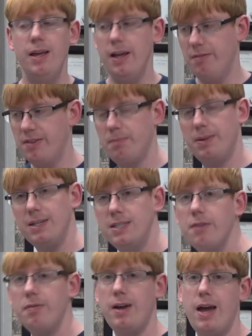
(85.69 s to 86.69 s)
If something
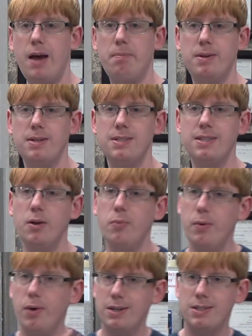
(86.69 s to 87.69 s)
different happens, then
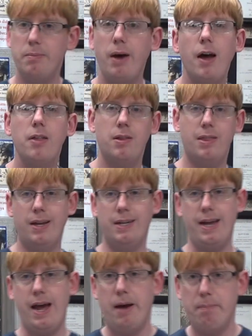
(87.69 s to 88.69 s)
we want some other thing
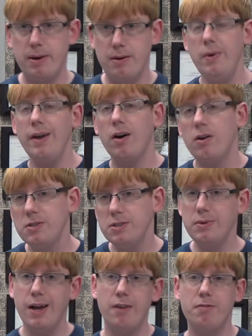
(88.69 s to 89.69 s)
to happen. We
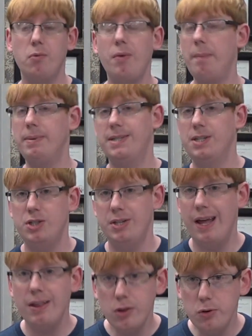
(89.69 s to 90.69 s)
also cover repetition
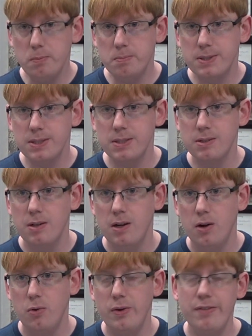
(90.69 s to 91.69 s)
and loops.
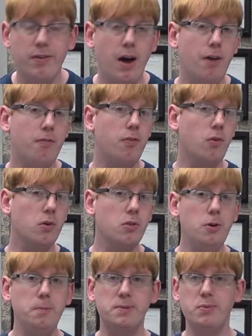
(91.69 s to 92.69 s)
We've got for
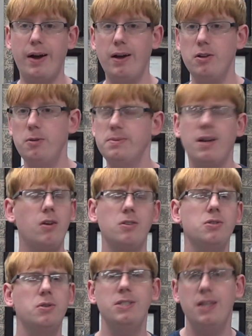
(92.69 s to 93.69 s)
loops, while loops, all
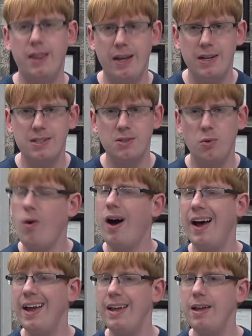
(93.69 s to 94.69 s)
sorts of things.
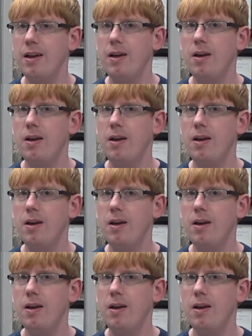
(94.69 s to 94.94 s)
Why?